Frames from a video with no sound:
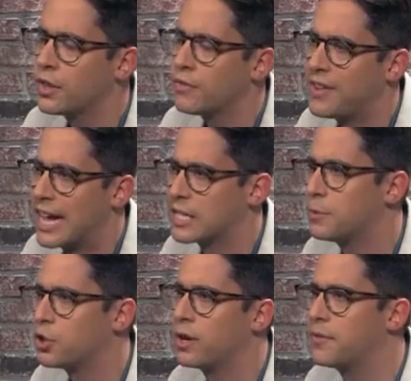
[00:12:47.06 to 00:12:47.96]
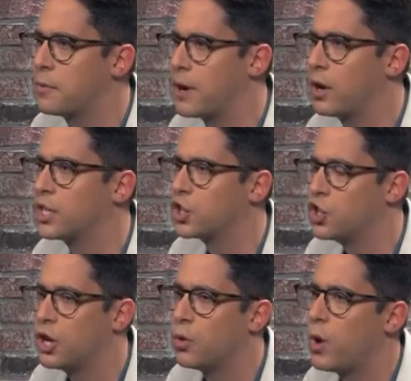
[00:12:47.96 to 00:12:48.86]
that the vast majority of Americans
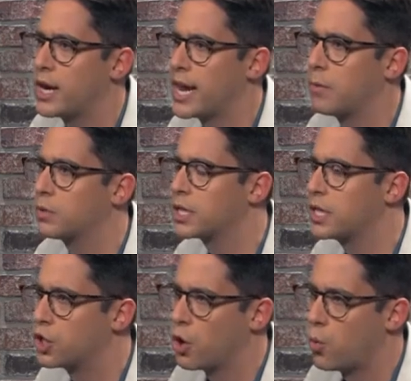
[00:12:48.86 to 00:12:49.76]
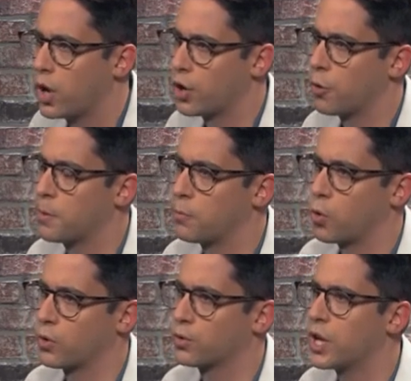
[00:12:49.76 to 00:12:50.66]
don't want amnesty, don't want open
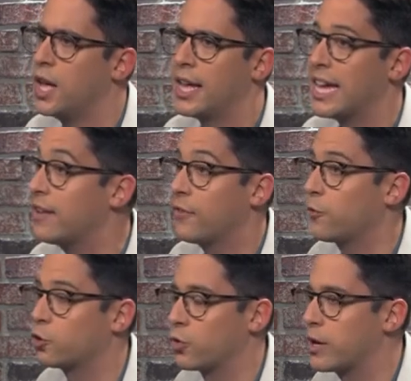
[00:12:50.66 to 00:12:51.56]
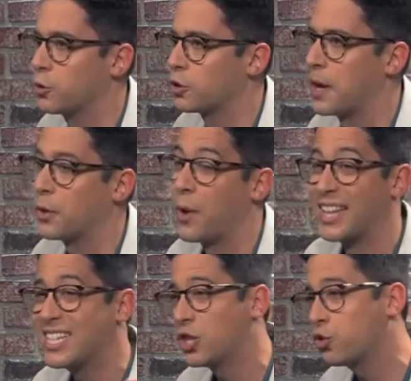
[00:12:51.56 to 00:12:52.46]
borders. Even for dreamers, by the way.
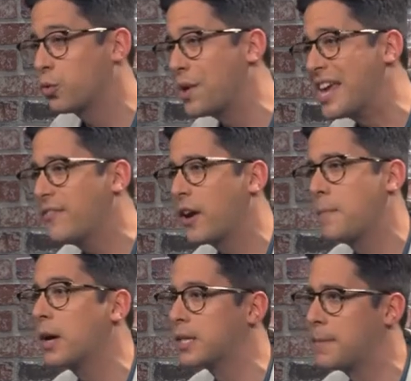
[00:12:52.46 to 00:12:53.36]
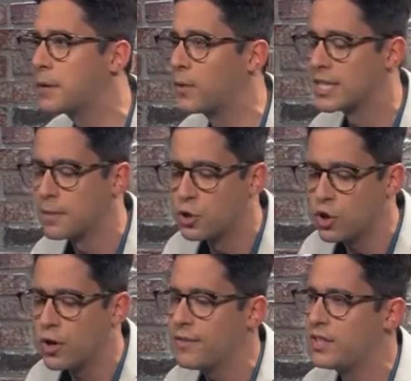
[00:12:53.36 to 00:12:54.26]
And this is true even among Democrats. The
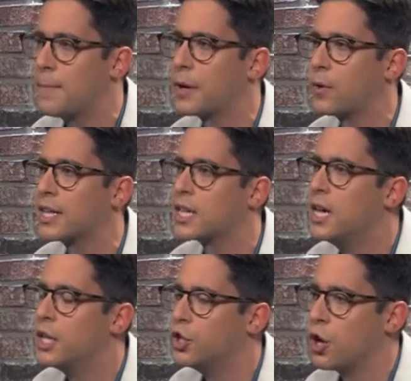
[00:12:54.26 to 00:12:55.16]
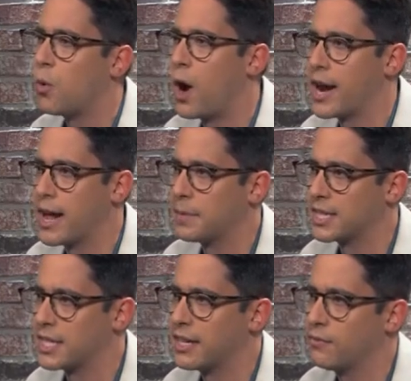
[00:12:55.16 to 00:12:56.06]
majority of Democrats don't want
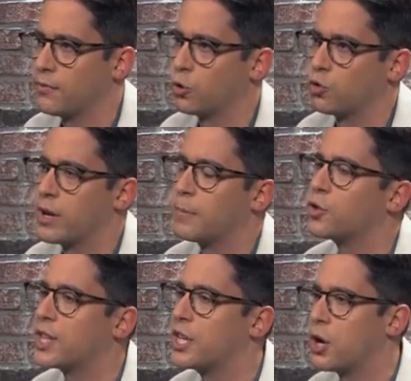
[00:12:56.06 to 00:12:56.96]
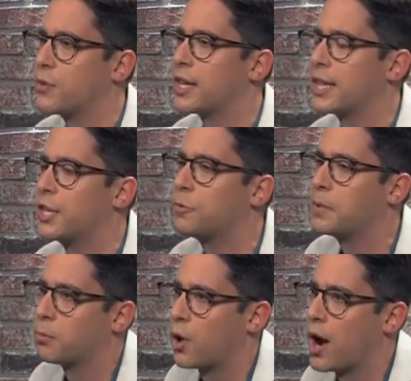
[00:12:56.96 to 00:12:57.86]
amnesty, even for dreamers. They don't think that should
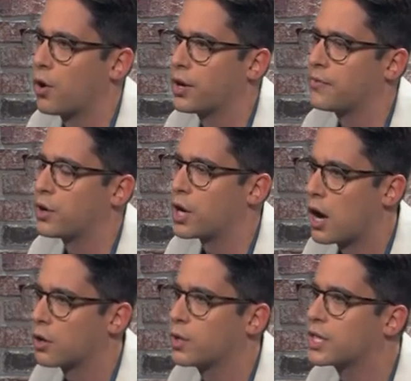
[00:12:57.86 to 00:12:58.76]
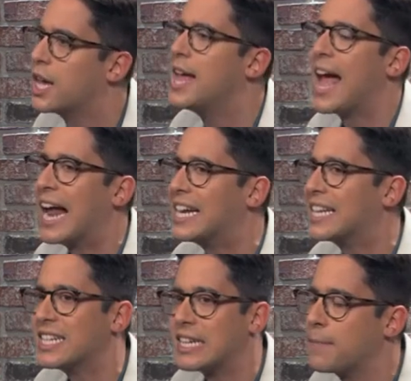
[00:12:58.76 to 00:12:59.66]
be a priority for Congress. And
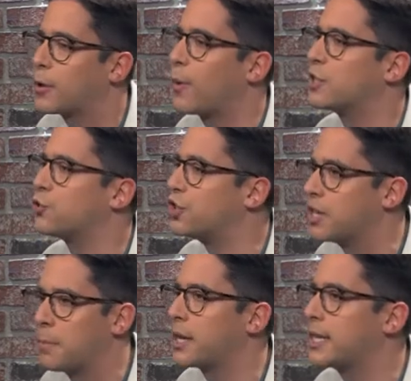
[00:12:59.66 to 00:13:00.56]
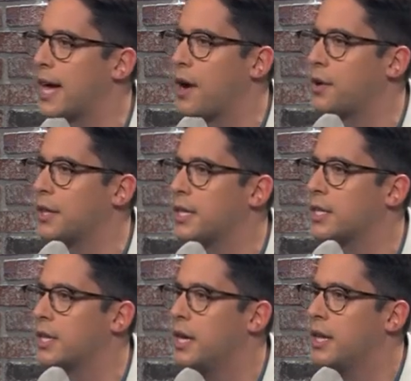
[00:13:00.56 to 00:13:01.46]
yet the Democrats are doubling down on
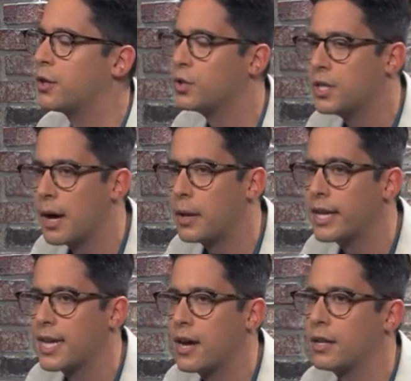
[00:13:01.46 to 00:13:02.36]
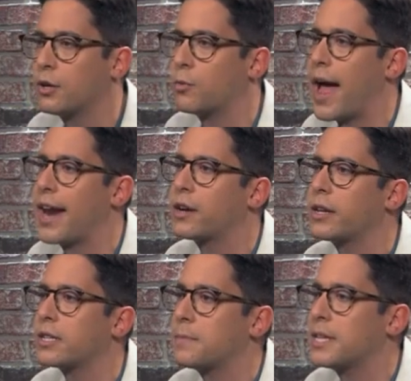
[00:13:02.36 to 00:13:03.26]
this. They're doubling down on their
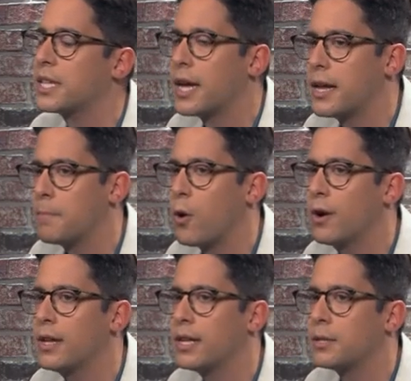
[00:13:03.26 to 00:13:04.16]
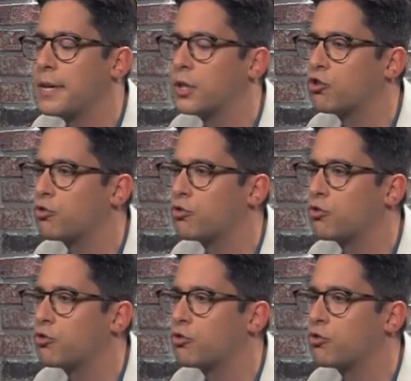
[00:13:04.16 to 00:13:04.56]
radicalism. It's, uh, in part, it's because